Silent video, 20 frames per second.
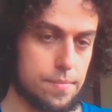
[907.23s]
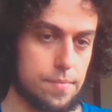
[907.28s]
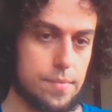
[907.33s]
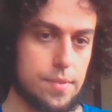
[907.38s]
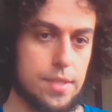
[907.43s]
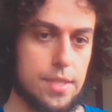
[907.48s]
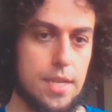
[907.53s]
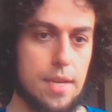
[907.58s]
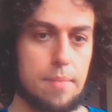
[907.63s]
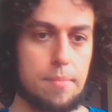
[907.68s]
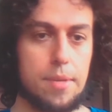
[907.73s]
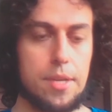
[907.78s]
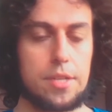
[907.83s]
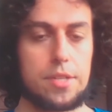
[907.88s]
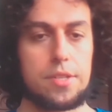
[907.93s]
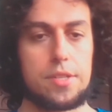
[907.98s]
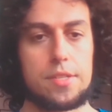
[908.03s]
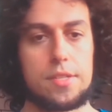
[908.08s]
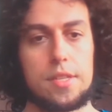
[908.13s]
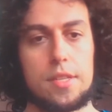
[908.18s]
Sam
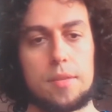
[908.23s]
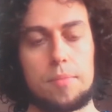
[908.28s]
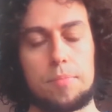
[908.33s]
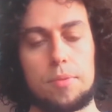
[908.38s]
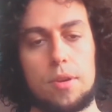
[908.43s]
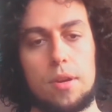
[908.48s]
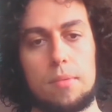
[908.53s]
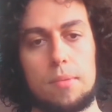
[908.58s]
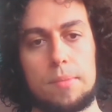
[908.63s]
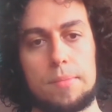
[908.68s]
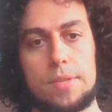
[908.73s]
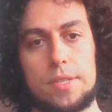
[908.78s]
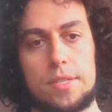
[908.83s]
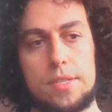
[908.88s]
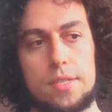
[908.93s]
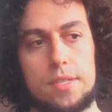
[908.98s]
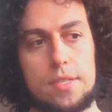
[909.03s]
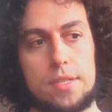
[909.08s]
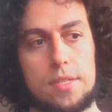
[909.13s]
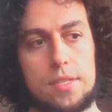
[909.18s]
mentions that the problem
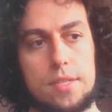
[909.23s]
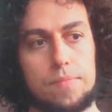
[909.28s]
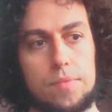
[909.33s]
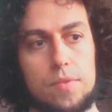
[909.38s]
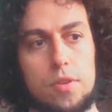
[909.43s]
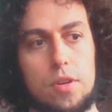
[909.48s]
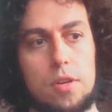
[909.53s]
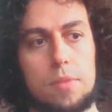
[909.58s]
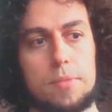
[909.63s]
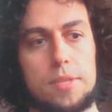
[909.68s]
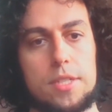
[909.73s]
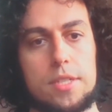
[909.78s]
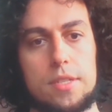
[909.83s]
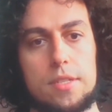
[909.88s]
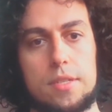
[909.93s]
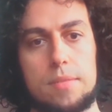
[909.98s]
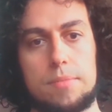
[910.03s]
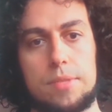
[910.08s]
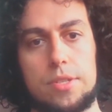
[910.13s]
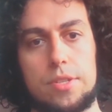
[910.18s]
is
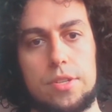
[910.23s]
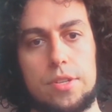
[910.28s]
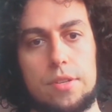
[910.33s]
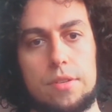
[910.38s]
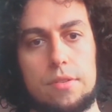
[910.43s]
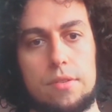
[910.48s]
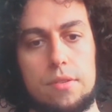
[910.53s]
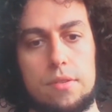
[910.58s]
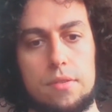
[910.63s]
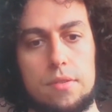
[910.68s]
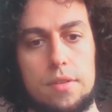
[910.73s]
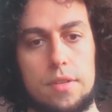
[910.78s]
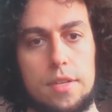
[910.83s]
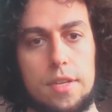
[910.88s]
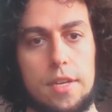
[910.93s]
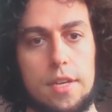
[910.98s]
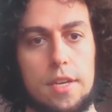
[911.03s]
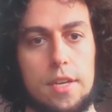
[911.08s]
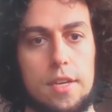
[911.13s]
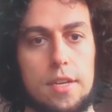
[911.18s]
dogmatism in general,
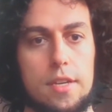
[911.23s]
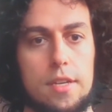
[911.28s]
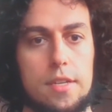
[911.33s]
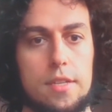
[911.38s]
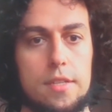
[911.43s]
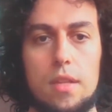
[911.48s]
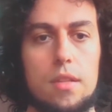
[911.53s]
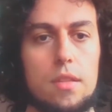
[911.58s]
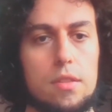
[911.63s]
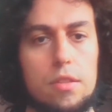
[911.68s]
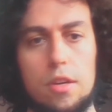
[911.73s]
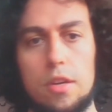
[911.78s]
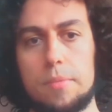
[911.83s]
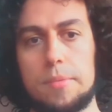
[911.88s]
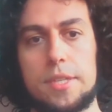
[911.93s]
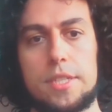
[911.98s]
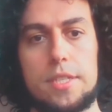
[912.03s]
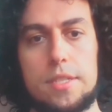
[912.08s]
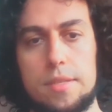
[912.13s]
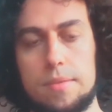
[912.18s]
and
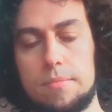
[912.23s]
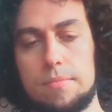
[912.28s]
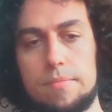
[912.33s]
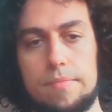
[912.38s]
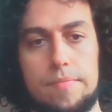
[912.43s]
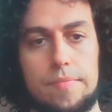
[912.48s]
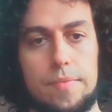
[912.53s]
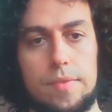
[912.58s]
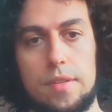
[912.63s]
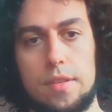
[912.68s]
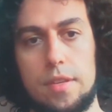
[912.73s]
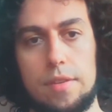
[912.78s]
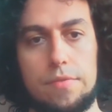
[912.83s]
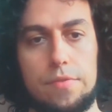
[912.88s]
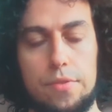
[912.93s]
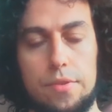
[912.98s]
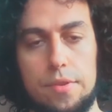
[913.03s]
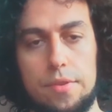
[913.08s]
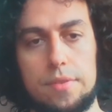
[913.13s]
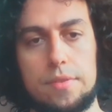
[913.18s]
dogmatism,
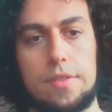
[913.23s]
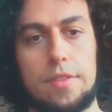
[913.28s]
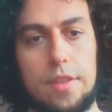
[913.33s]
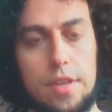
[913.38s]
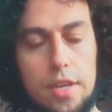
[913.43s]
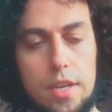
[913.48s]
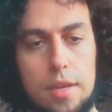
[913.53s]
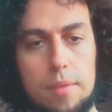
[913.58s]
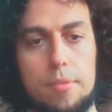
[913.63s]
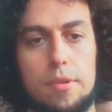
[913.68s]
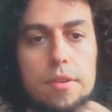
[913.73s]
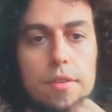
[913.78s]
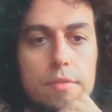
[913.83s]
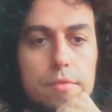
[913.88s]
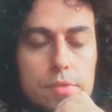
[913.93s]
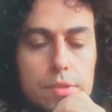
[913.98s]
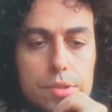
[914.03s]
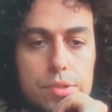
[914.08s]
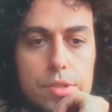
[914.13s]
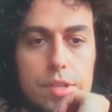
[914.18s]
if we're thinking about an
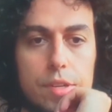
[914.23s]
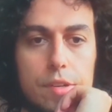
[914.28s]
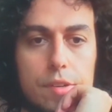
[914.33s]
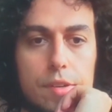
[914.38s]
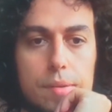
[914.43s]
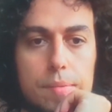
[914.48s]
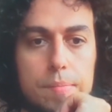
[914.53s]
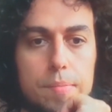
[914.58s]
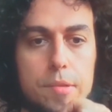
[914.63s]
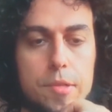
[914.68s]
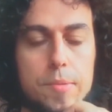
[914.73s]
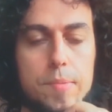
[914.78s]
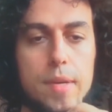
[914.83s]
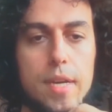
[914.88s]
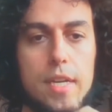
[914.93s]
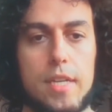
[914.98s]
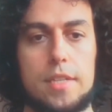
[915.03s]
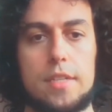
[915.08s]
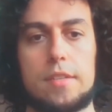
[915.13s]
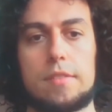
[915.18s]
evolutionary
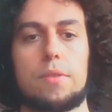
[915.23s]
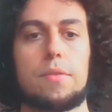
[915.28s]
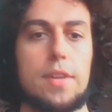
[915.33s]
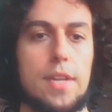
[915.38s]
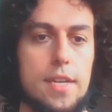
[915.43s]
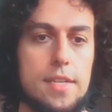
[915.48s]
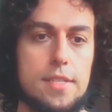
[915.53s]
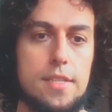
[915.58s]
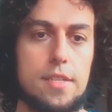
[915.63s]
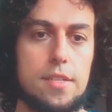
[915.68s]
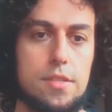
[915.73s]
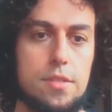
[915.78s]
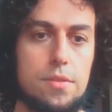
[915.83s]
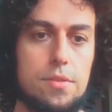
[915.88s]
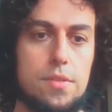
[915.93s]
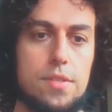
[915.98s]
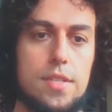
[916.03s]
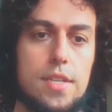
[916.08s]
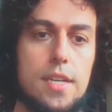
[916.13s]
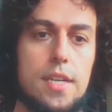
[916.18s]
perspective, has these
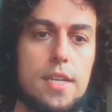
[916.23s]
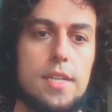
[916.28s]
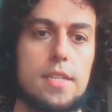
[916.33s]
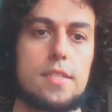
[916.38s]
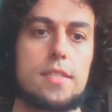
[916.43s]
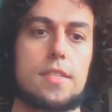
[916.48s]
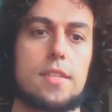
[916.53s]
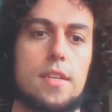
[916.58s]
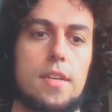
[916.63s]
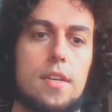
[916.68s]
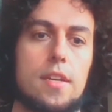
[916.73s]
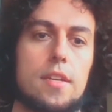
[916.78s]
two sides.